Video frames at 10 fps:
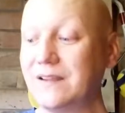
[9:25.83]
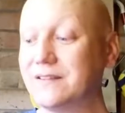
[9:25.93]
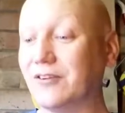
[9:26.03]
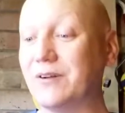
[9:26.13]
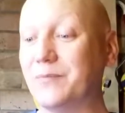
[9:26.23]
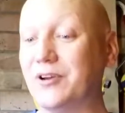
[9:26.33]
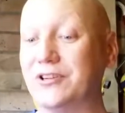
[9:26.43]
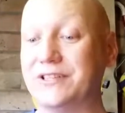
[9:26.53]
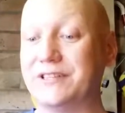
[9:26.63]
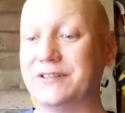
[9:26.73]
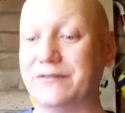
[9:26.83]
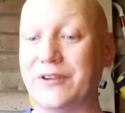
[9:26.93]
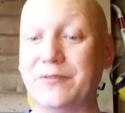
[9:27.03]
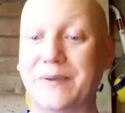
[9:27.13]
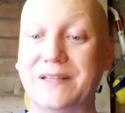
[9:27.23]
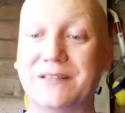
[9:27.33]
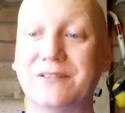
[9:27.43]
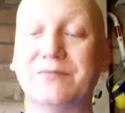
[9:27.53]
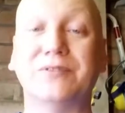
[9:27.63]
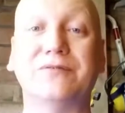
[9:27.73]
So I purchased a few
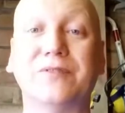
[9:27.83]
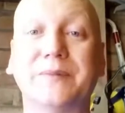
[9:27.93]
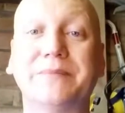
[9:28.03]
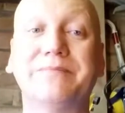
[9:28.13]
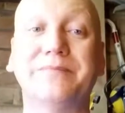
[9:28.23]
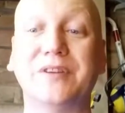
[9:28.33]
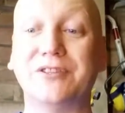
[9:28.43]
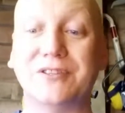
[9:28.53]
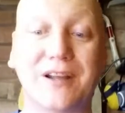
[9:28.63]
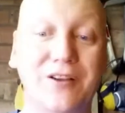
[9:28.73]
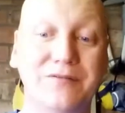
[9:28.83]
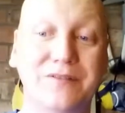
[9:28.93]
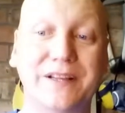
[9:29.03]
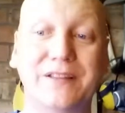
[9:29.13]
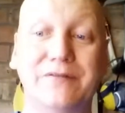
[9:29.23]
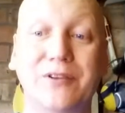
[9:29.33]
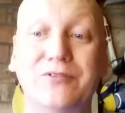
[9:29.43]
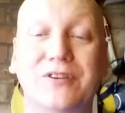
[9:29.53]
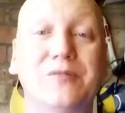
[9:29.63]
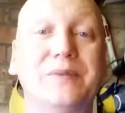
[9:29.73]
pieces of wood from him, which hopefully in the
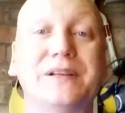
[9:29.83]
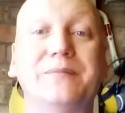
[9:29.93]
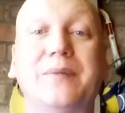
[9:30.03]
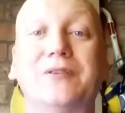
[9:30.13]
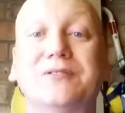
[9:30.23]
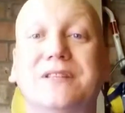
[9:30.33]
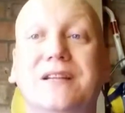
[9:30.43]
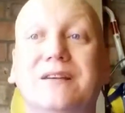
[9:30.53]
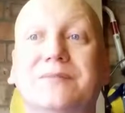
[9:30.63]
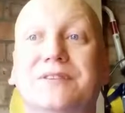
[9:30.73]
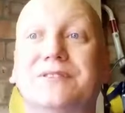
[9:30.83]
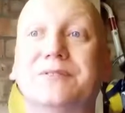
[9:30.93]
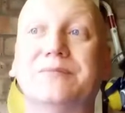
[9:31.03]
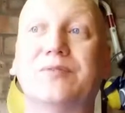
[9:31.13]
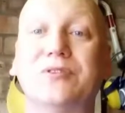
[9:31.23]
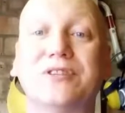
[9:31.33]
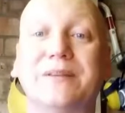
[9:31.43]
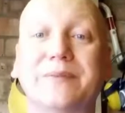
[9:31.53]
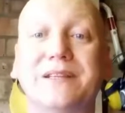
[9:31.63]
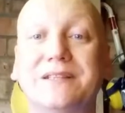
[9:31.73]
future I'll be posting up as some
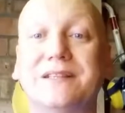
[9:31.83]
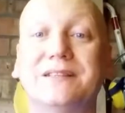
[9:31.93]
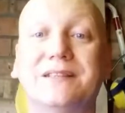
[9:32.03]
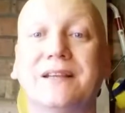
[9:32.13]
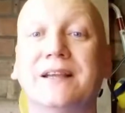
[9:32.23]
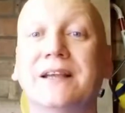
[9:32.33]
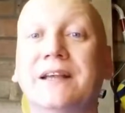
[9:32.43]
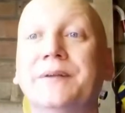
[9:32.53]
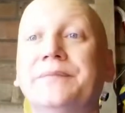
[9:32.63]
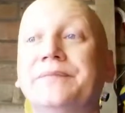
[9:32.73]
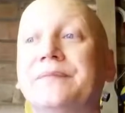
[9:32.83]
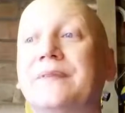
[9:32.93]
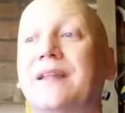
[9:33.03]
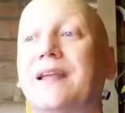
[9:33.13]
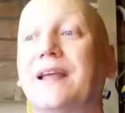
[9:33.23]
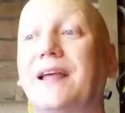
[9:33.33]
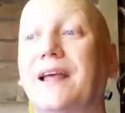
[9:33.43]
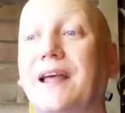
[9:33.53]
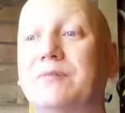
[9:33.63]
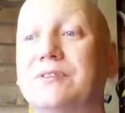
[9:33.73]
project pieces.
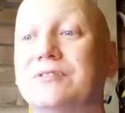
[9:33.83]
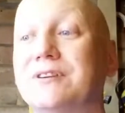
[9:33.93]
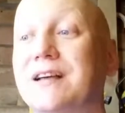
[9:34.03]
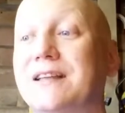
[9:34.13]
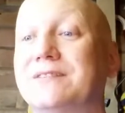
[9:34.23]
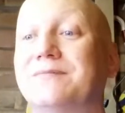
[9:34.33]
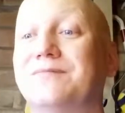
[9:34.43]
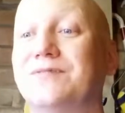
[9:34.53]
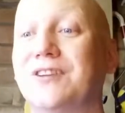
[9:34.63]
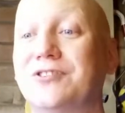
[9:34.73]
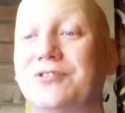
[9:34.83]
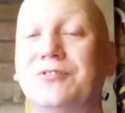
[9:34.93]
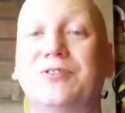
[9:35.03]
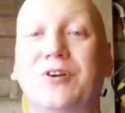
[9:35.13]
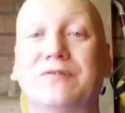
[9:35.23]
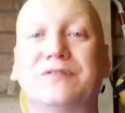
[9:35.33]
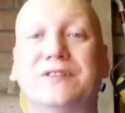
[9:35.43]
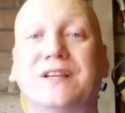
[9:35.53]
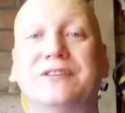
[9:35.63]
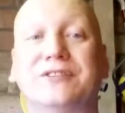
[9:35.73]
And because I had such a good
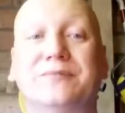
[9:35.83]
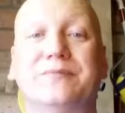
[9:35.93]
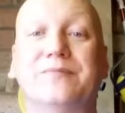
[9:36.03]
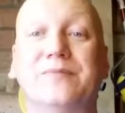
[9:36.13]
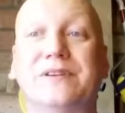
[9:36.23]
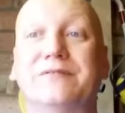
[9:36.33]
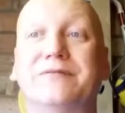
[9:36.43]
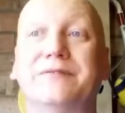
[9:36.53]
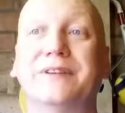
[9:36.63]
conversation with